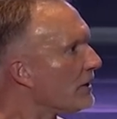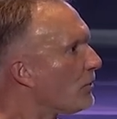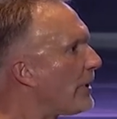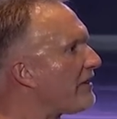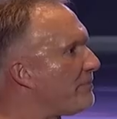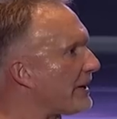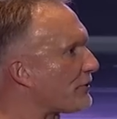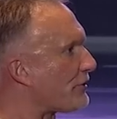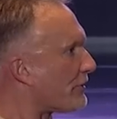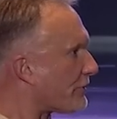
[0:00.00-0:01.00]
We have
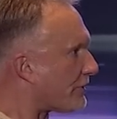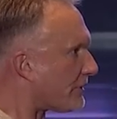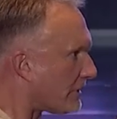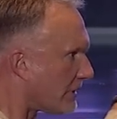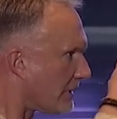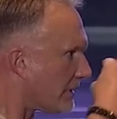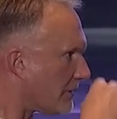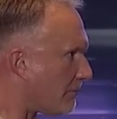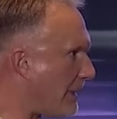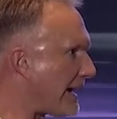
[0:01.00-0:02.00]
pictures
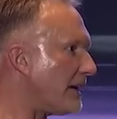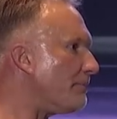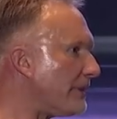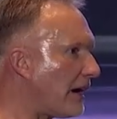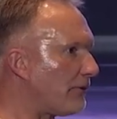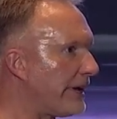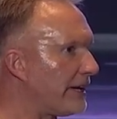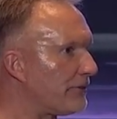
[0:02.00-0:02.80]
back up in our ready